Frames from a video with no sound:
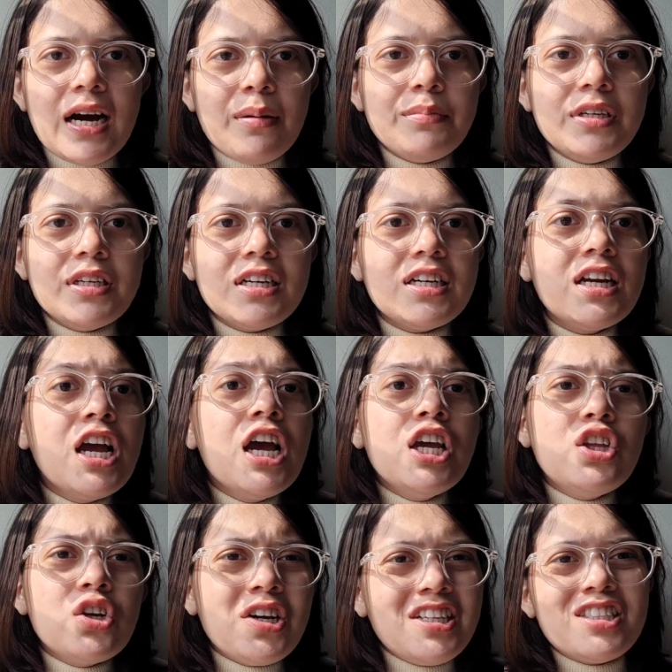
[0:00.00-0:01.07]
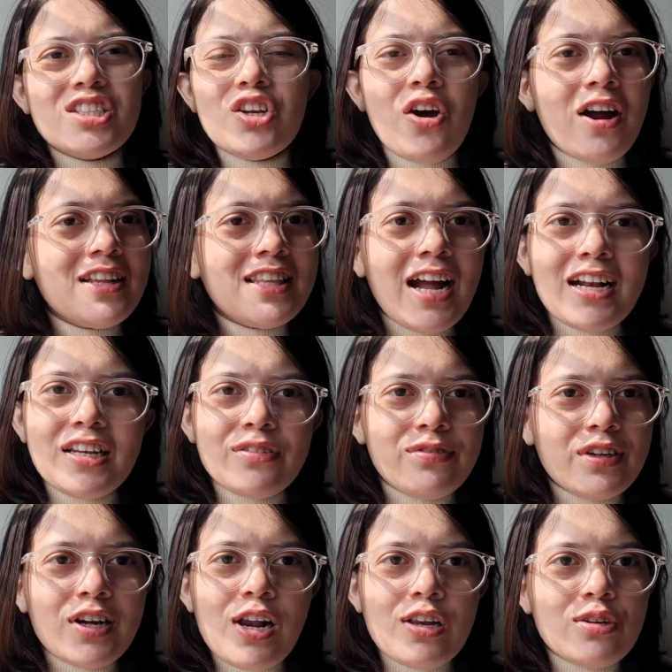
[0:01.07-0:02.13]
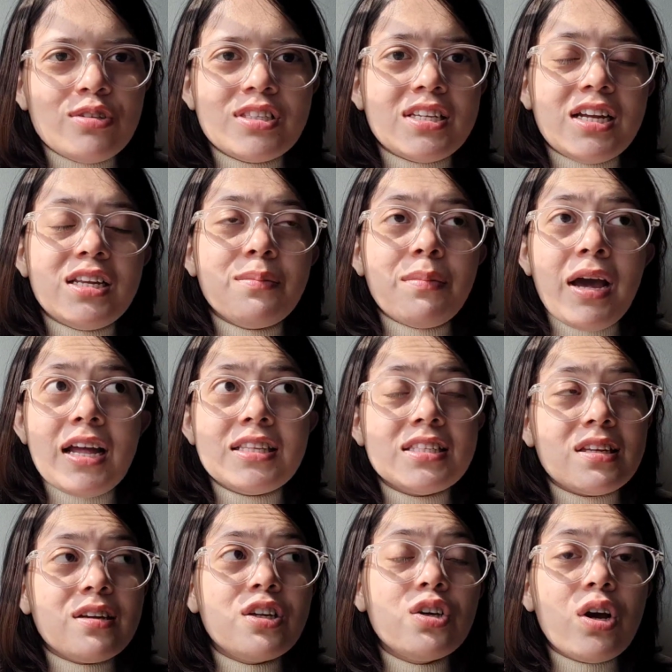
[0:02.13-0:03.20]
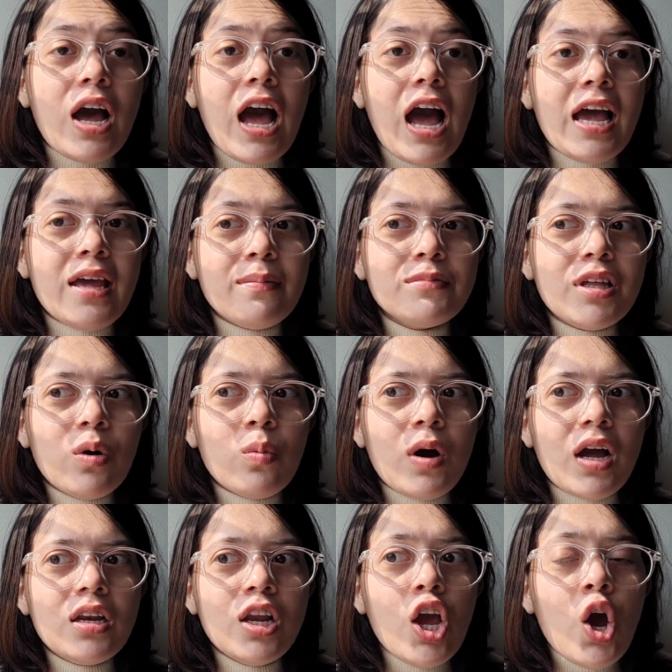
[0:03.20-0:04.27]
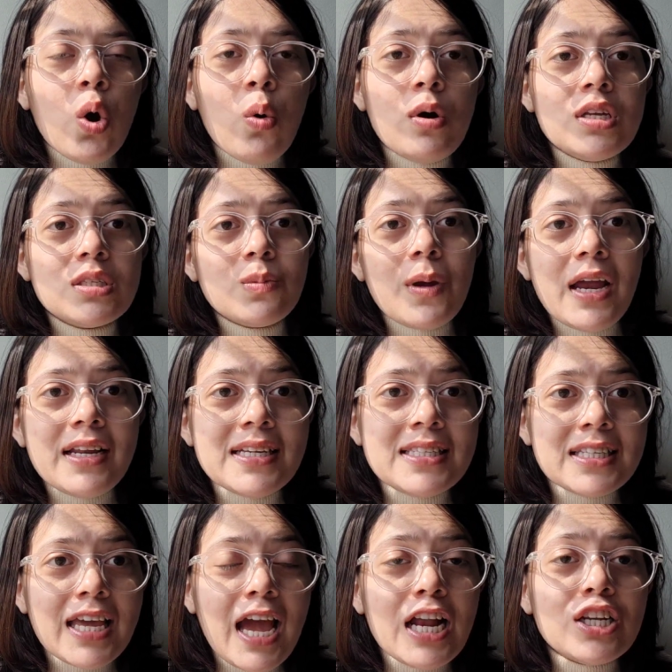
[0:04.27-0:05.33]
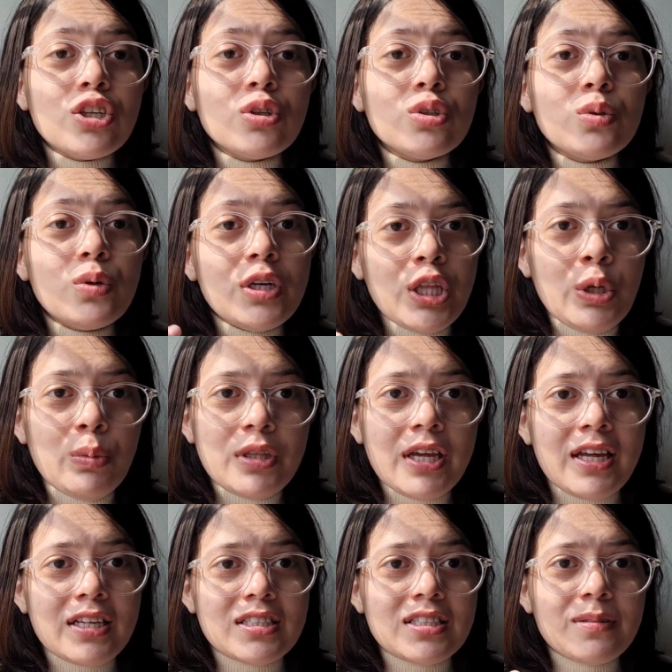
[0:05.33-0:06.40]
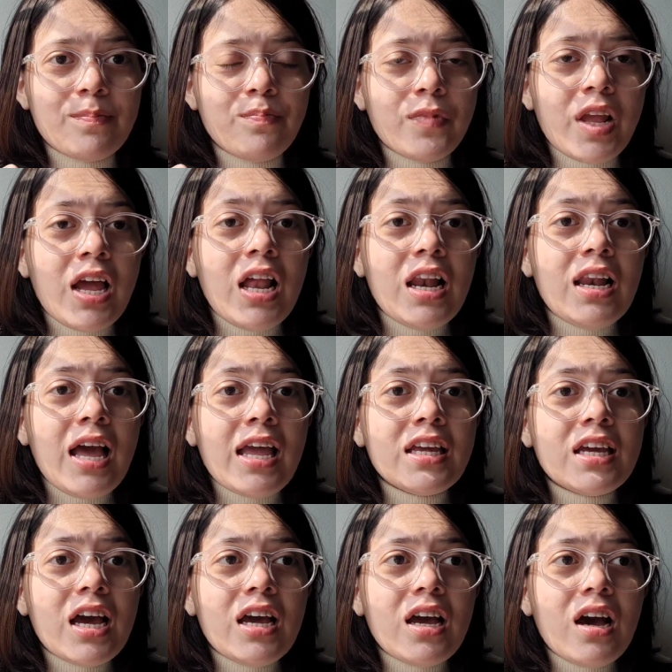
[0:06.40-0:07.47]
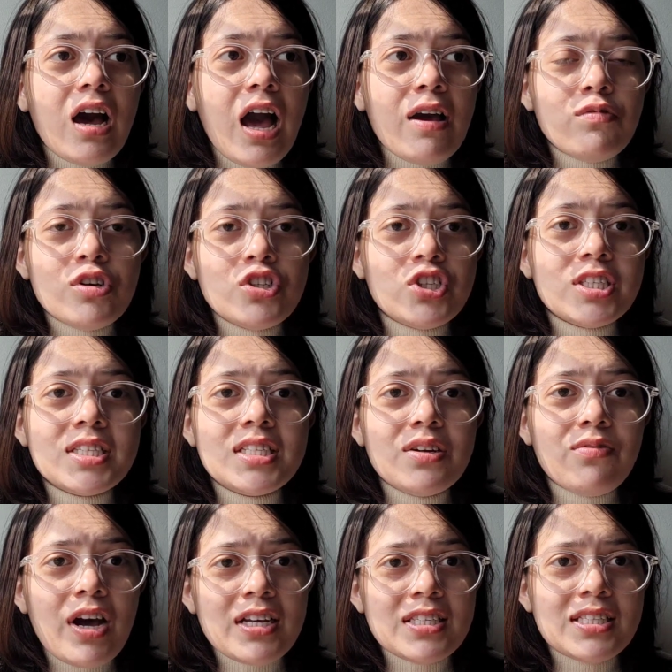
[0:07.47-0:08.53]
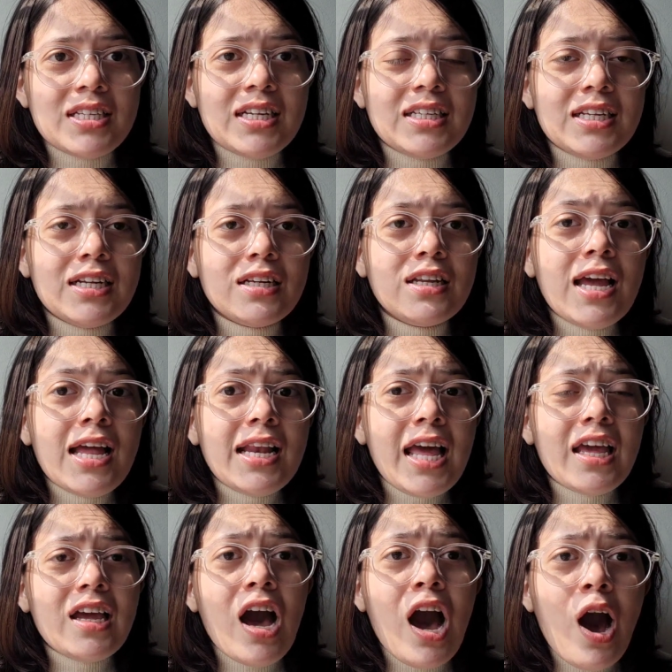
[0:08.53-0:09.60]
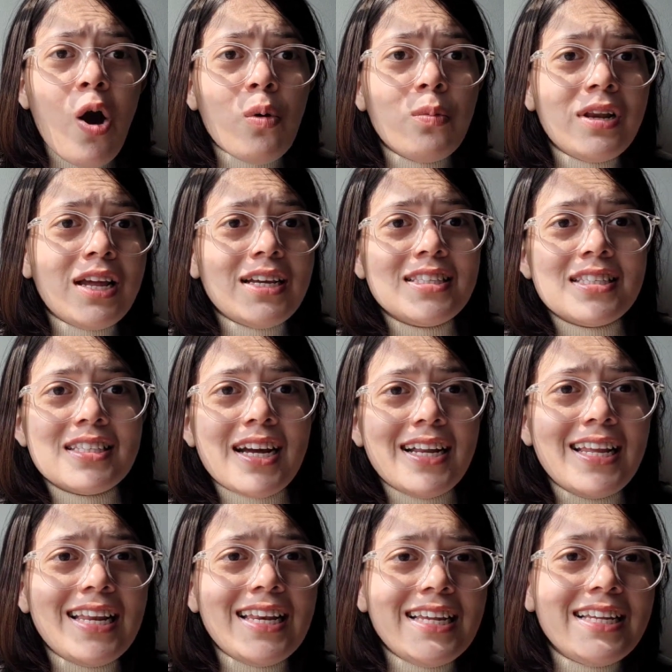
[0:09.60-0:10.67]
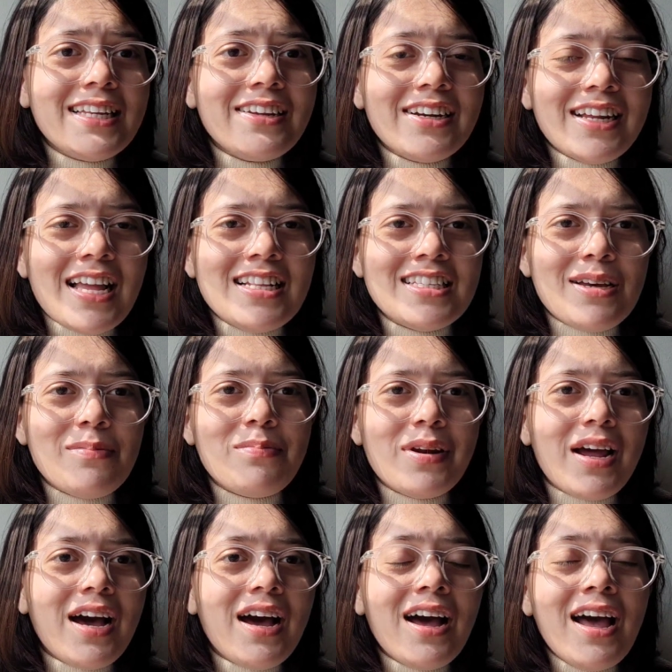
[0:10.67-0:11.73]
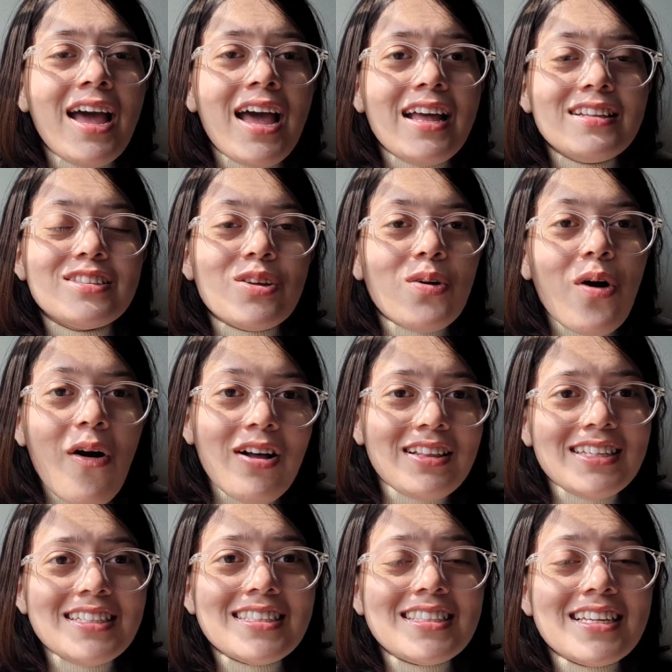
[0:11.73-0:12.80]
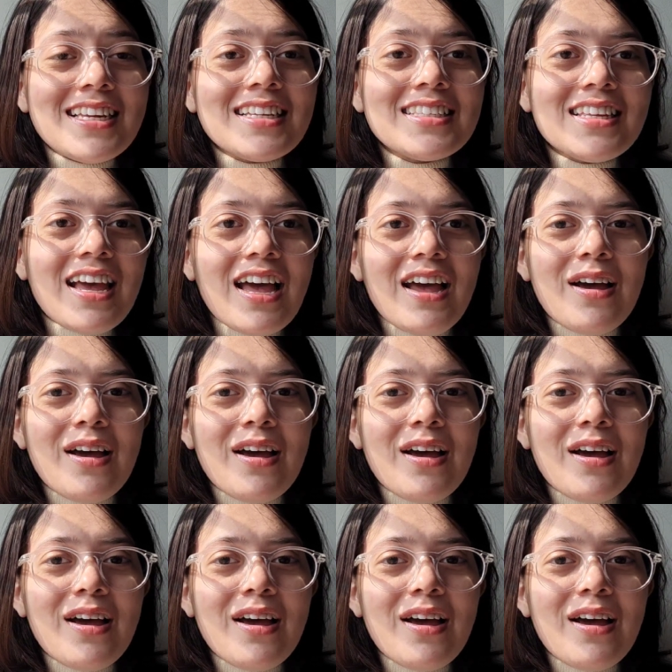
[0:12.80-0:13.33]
come here. You know, it's not that difficult to study maths. I am the one who is very scared to do new things. Like I was just devastated, like how will I study linear algebra? So all these things,